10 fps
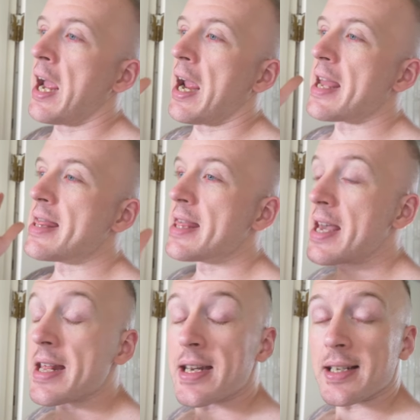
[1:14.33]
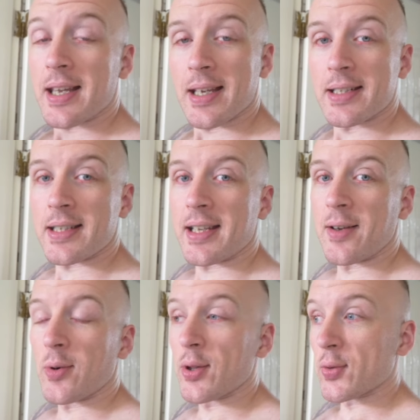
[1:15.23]
And then Ken said
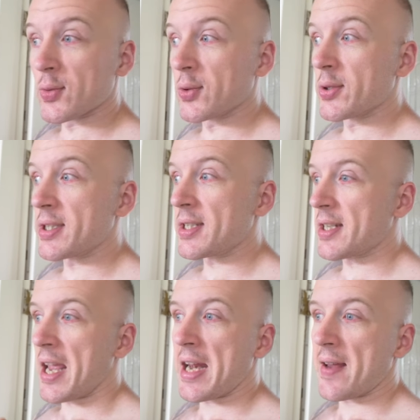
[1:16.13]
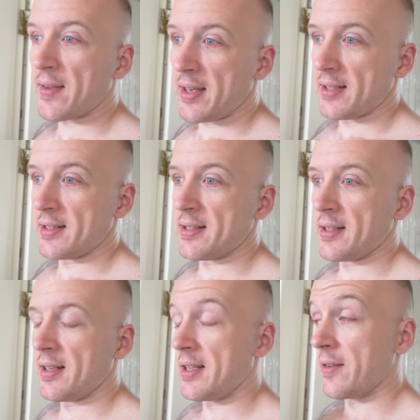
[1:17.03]
that one of the rules is you can't have
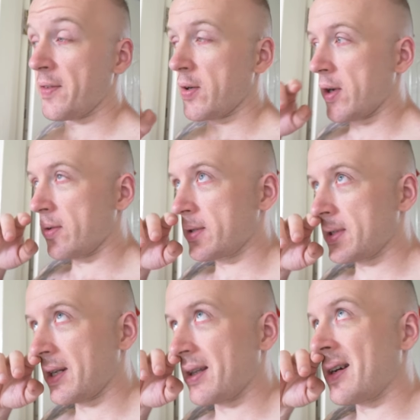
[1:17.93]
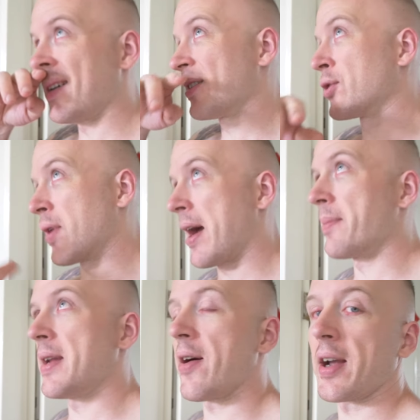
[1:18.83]
kids in the photos. I thought, oh
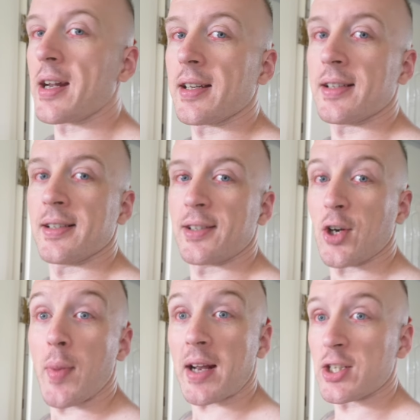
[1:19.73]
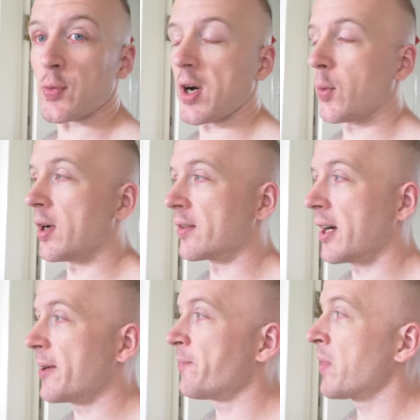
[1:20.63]
crap, now I gotta go back to square one,
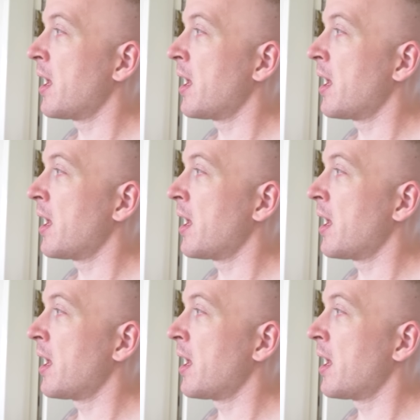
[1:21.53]
right?